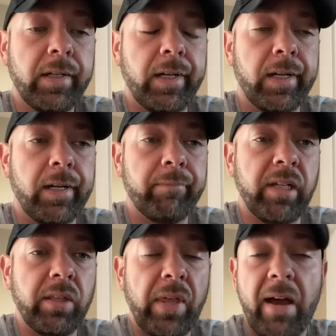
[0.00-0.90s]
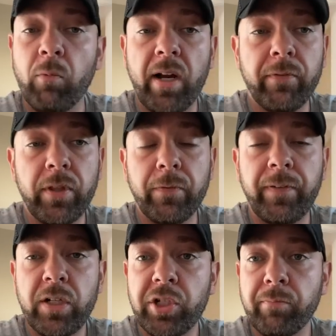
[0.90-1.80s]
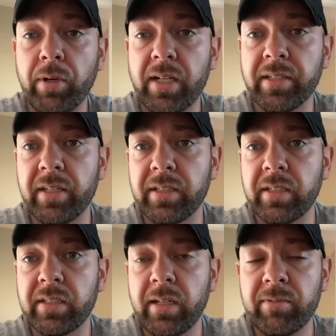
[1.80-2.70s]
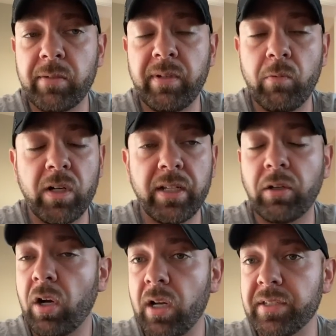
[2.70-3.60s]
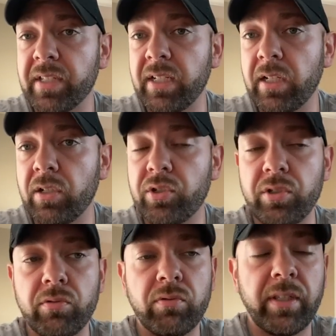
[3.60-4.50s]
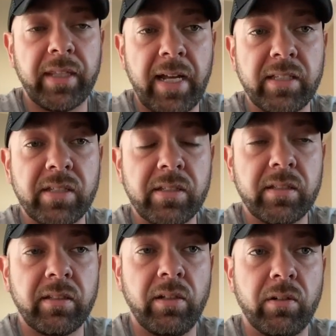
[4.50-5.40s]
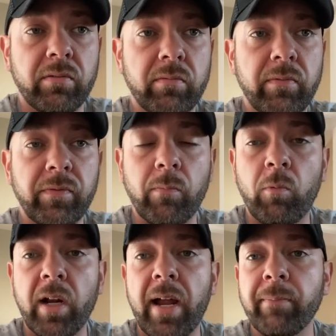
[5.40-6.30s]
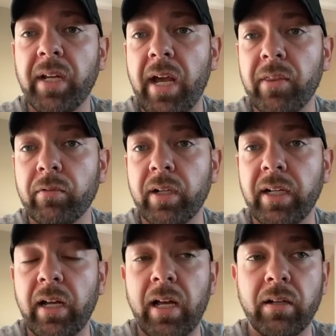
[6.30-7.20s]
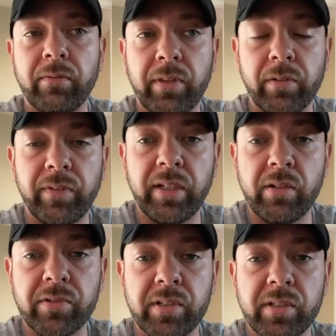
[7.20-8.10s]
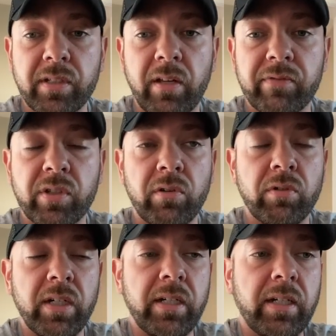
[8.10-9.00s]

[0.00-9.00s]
that whatever their finishing process is seems to be what caused the issue. That's, you know, from what I'm gathering out of their videos and stuff. So